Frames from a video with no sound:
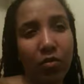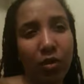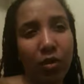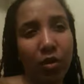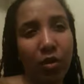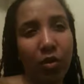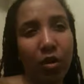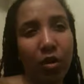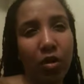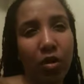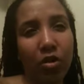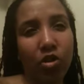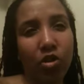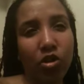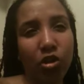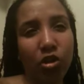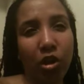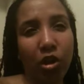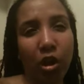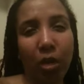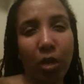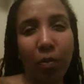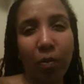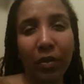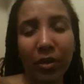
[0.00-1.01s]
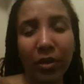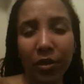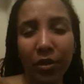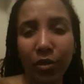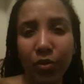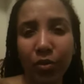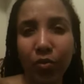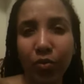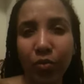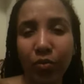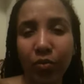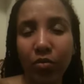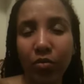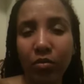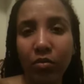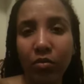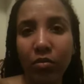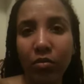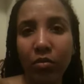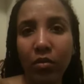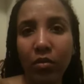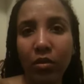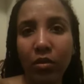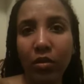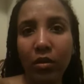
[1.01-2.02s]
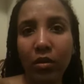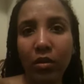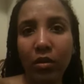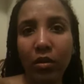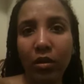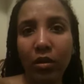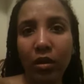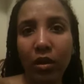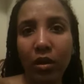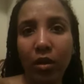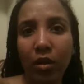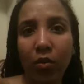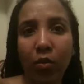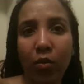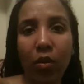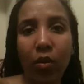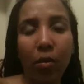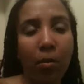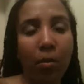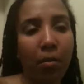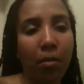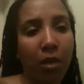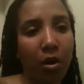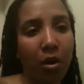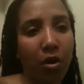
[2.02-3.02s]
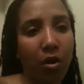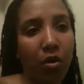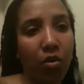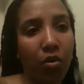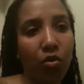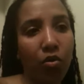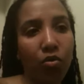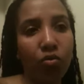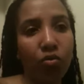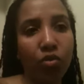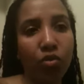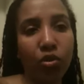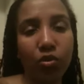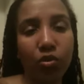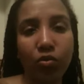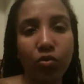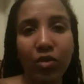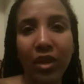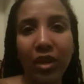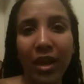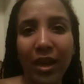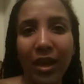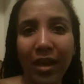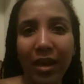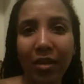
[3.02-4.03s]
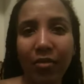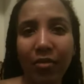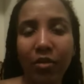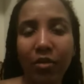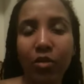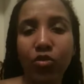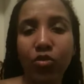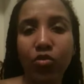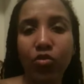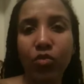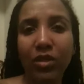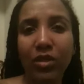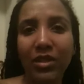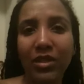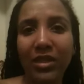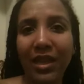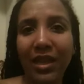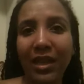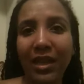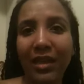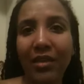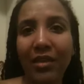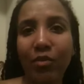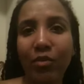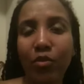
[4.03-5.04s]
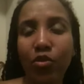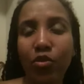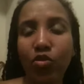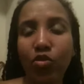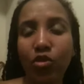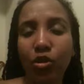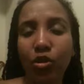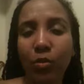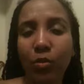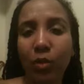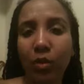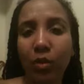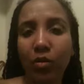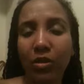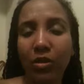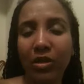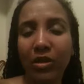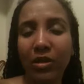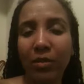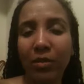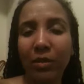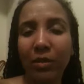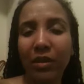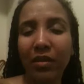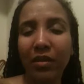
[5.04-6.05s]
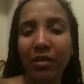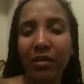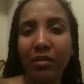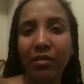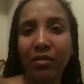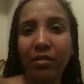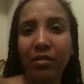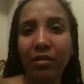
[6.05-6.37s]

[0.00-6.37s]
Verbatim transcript: know, sharpen you, and what mold you down into exactly what you're supposed to be.